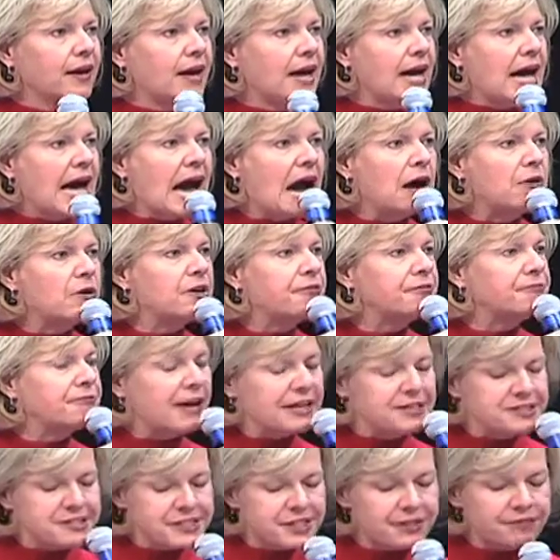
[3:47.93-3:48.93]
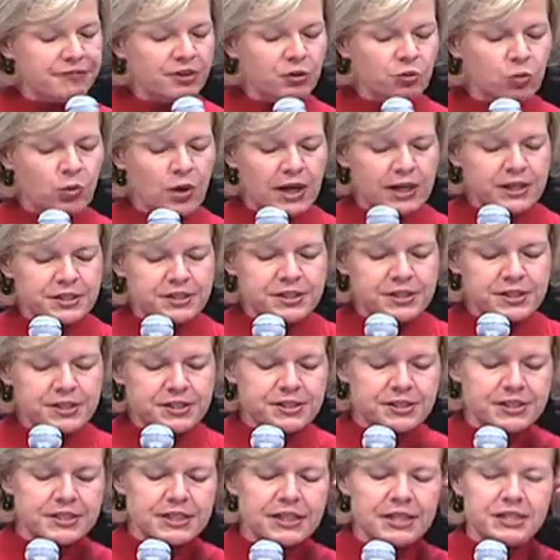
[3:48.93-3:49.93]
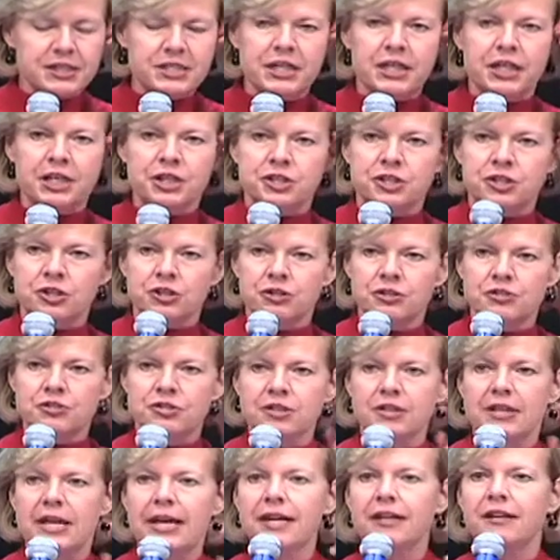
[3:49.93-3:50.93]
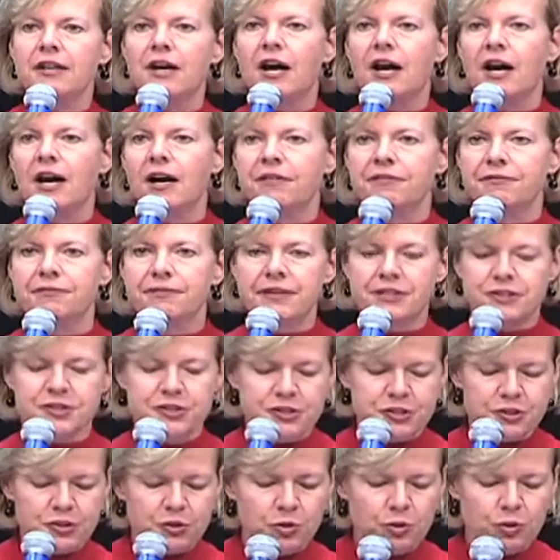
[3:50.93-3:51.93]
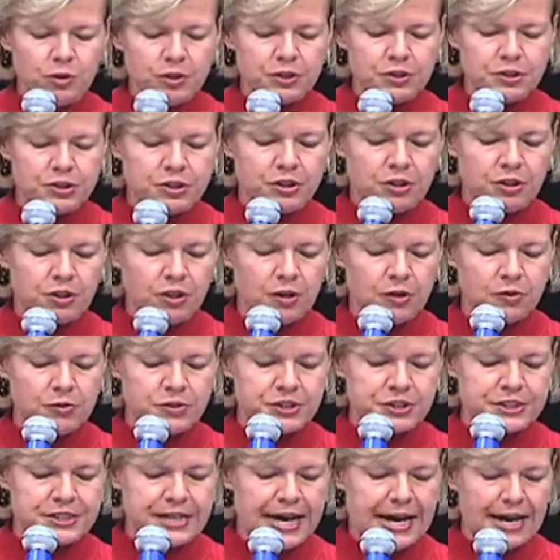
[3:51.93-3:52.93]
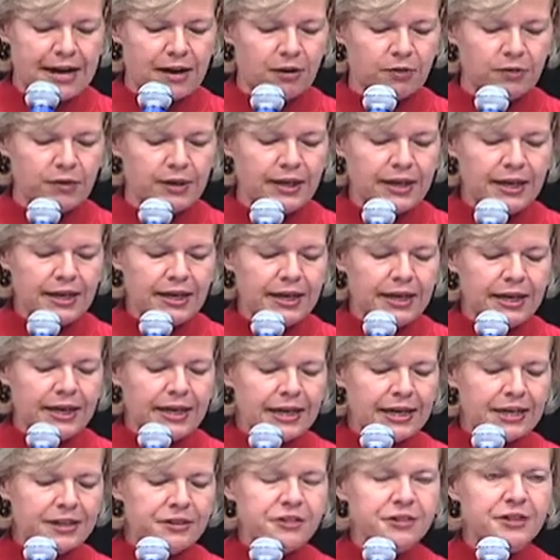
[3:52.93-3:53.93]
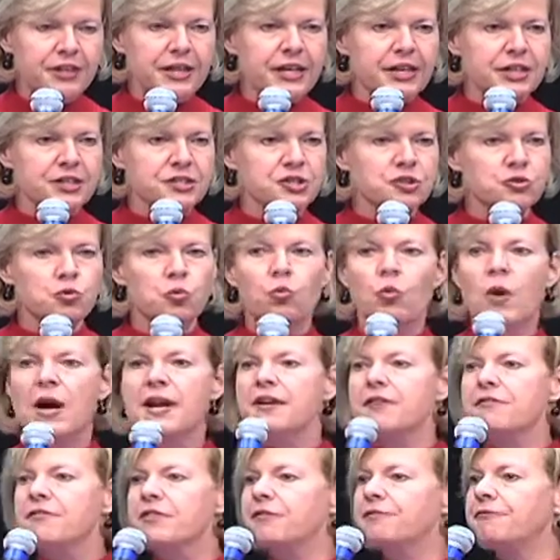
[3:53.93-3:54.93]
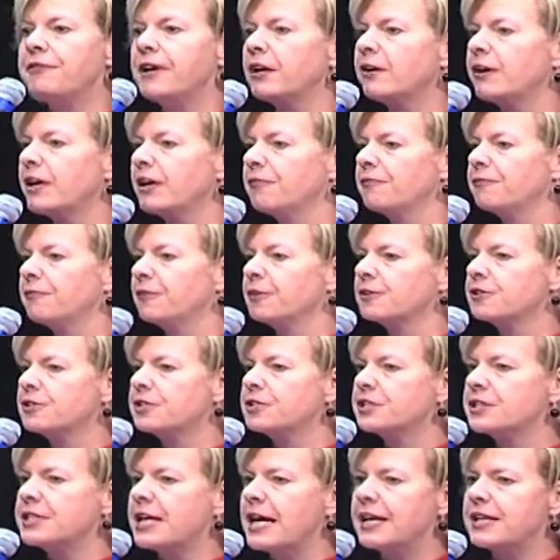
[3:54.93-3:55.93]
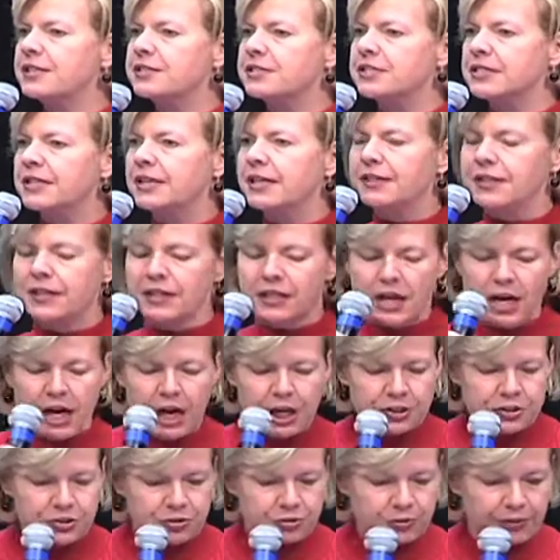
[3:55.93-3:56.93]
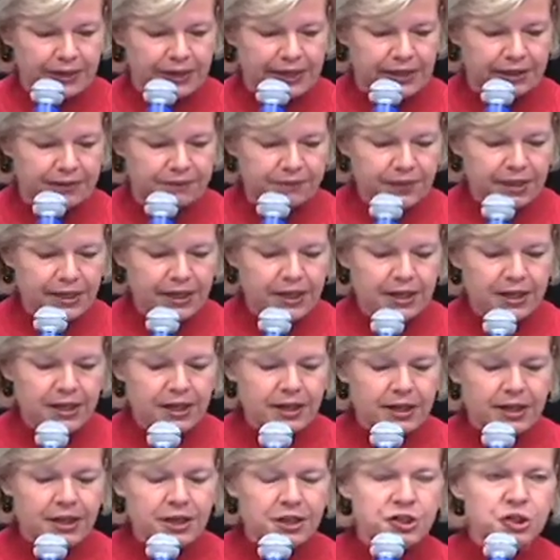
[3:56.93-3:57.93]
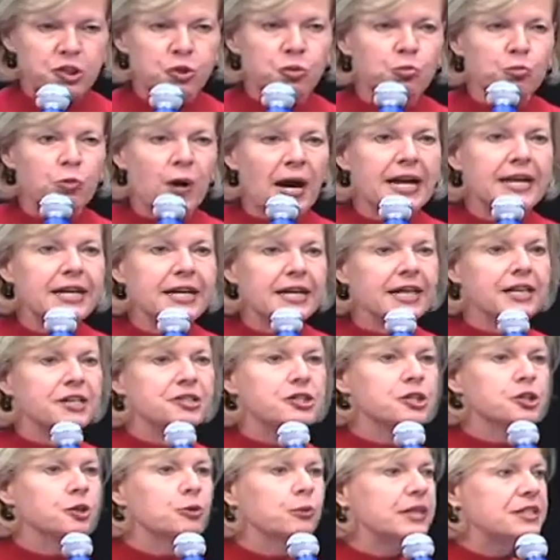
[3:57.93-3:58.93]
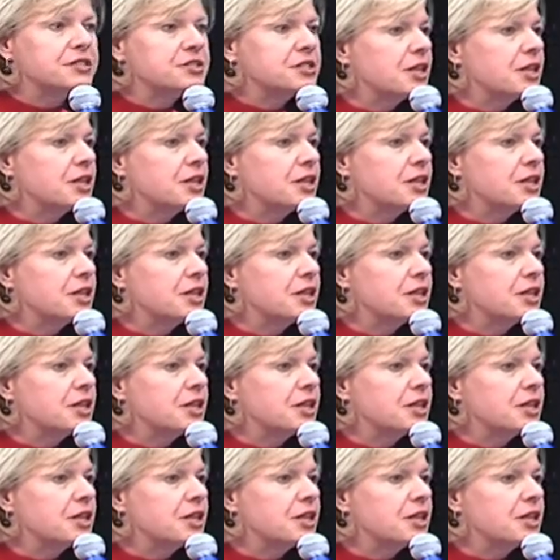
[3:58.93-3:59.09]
How offensive it was to see teachers laid off and schools closed down in this, one of the very first states in the country to write into its